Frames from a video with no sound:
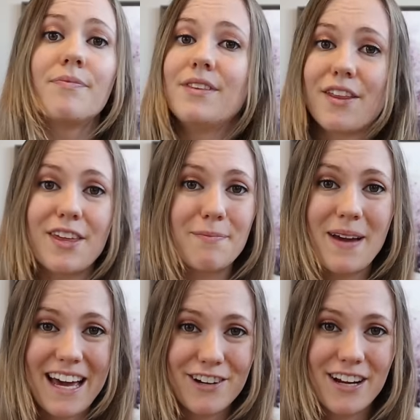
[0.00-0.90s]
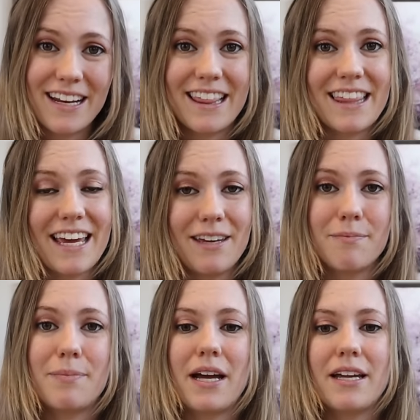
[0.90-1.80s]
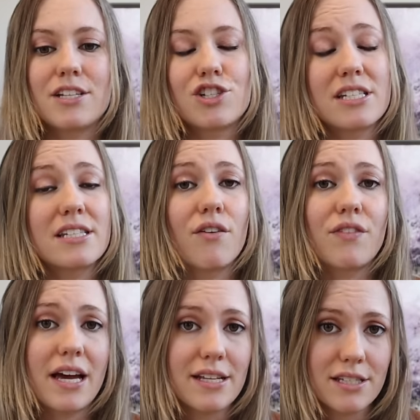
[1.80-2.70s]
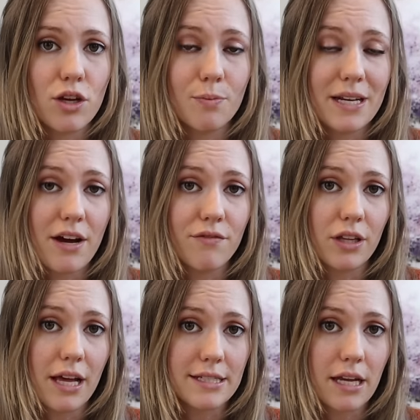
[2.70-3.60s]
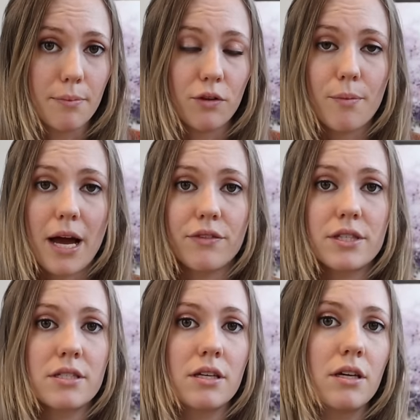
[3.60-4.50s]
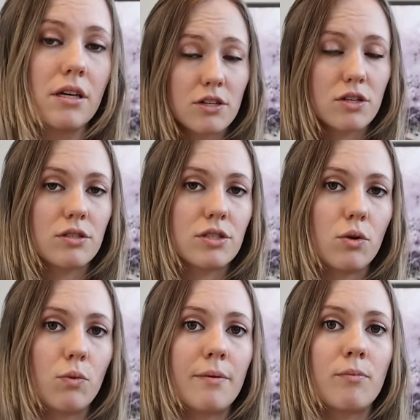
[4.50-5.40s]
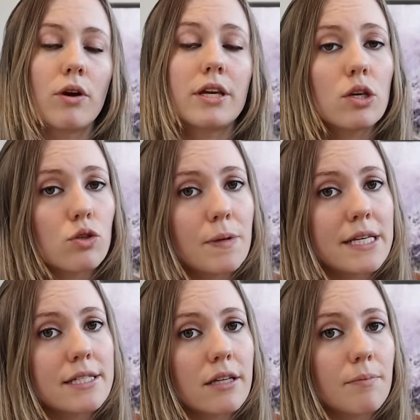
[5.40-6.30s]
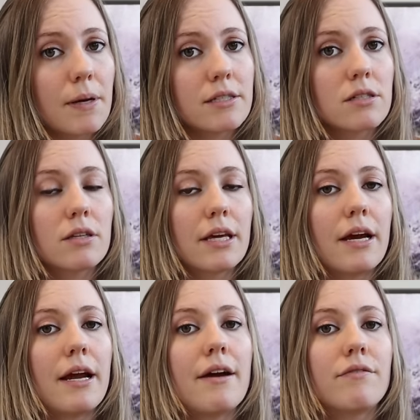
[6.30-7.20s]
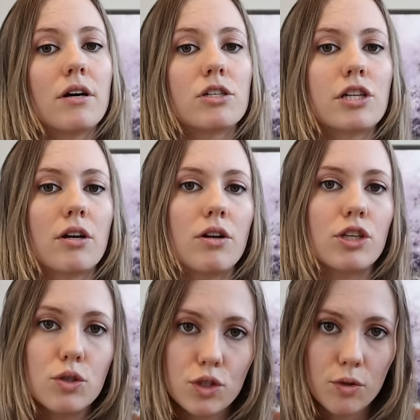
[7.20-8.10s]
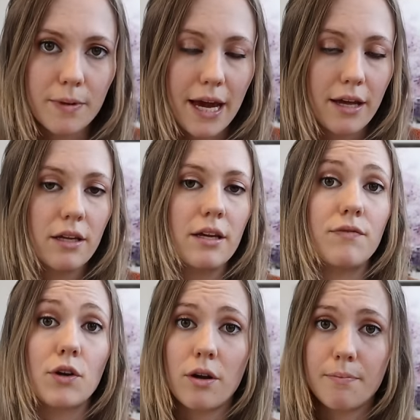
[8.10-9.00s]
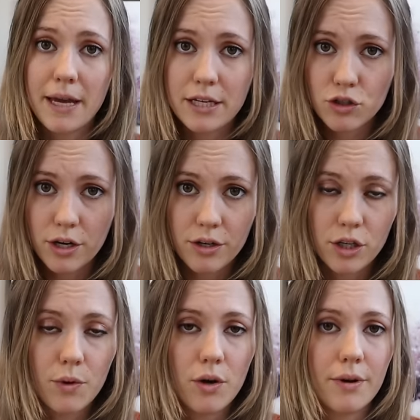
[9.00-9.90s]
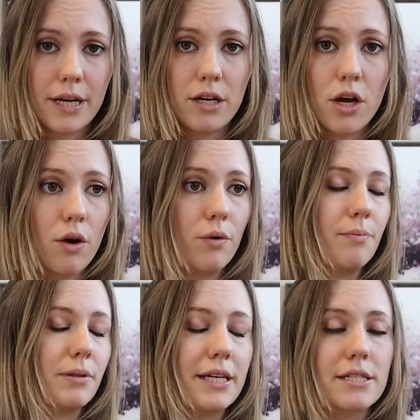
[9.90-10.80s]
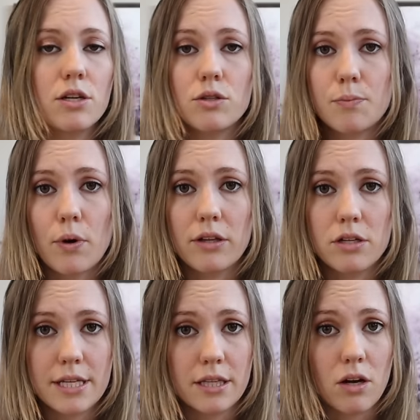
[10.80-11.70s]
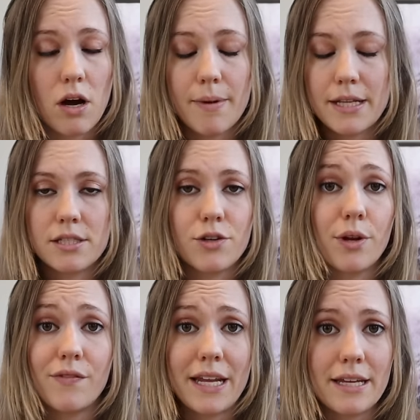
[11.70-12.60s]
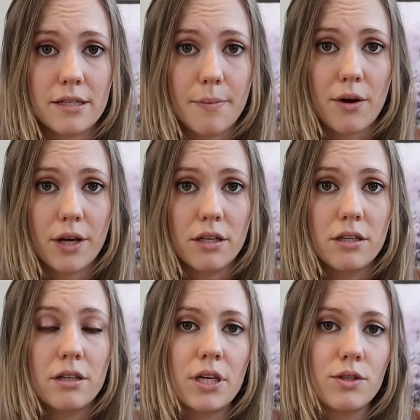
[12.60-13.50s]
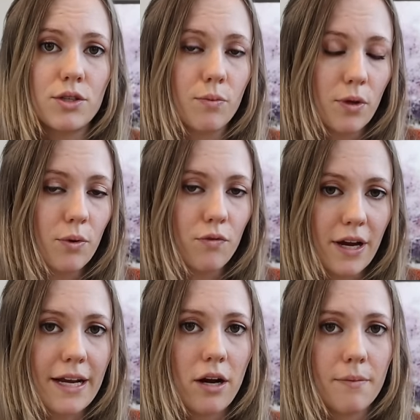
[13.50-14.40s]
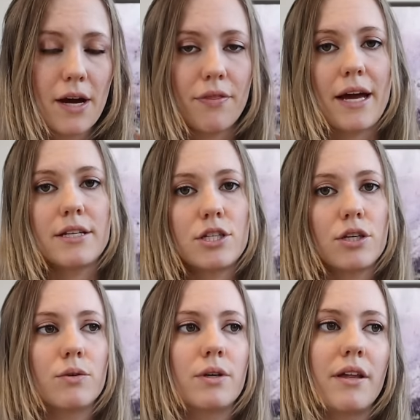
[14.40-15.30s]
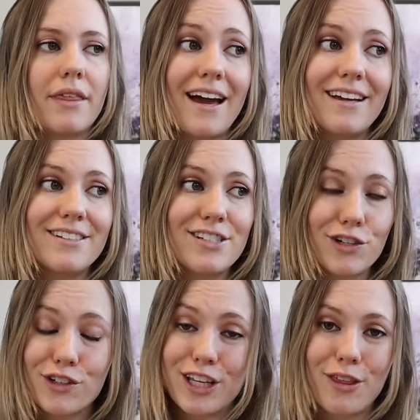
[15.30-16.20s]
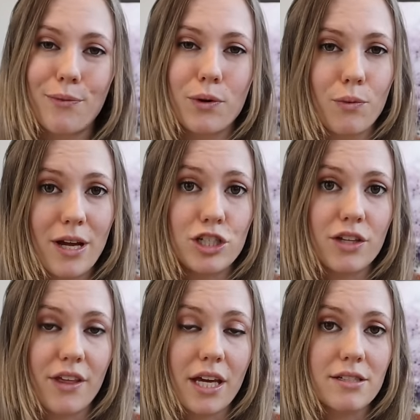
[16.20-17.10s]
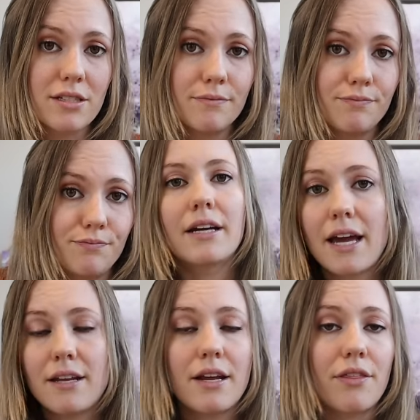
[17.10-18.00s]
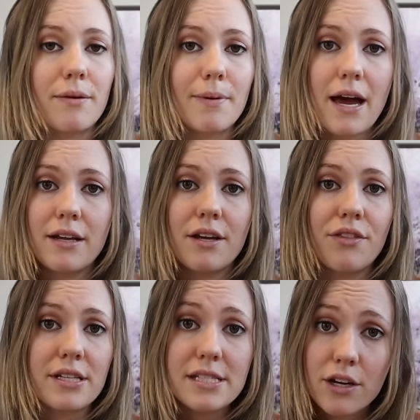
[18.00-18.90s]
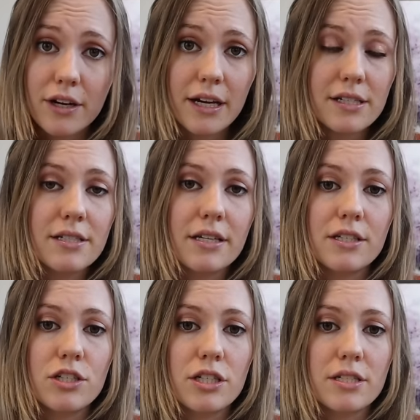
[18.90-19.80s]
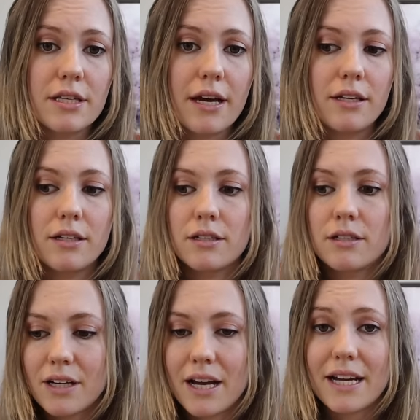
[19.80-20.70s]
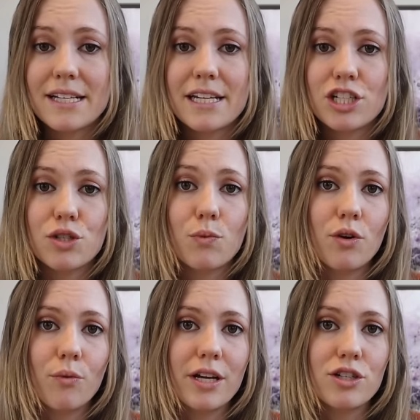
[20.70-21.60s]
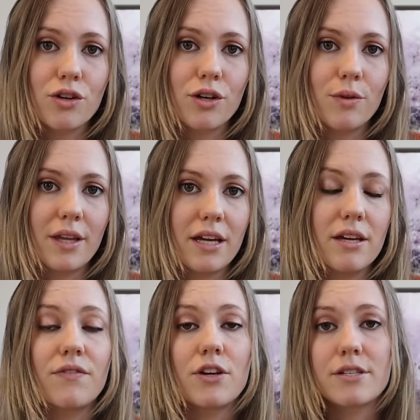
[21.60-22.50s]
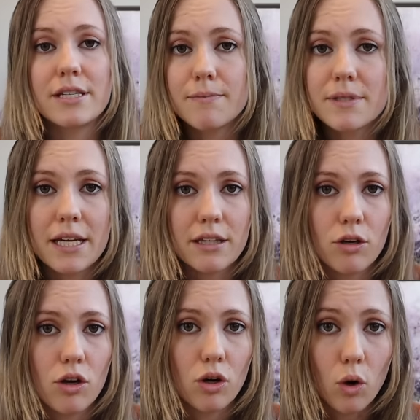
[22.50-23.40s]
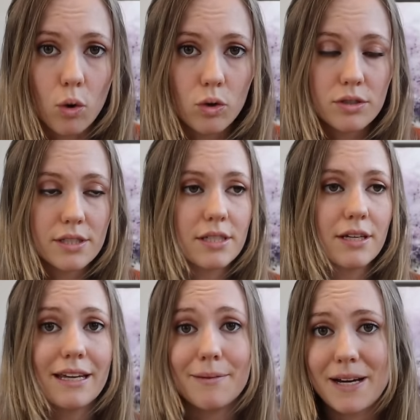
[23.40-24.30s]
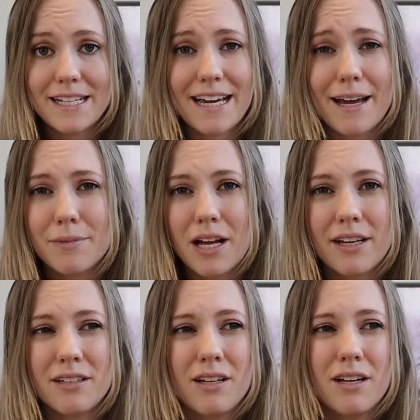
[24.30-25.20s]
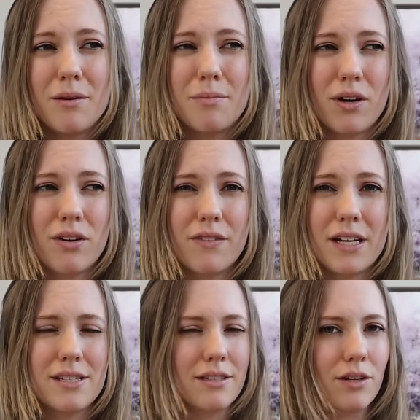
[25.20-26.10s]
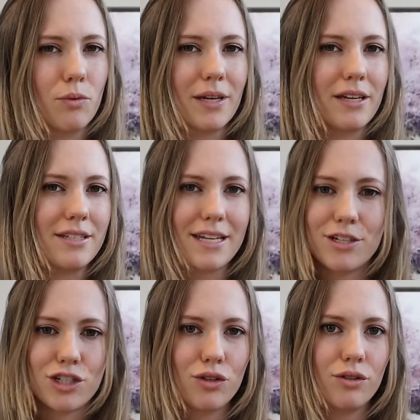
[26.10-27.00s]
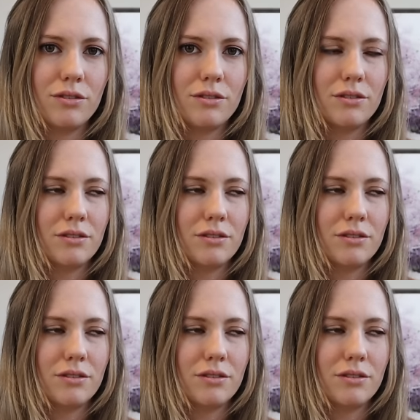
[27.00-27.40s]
Nothing bad or anything, but it's just stuff that has slowed me down for the last couple of months. There's also one more huge piece to the puzzle that I have not shared on YouTube yet. If you're on Patreon, you already know. Please, no spoilers in the comments. Don't even hint about it. But YouTube, you will find out about that too. That certainly threw a wrench in things. Again, nothing bad, nothing serious. It's just that I guess I just want to reassure you that if there seems like there are holes in my timeline, part of that's a little bit intentional.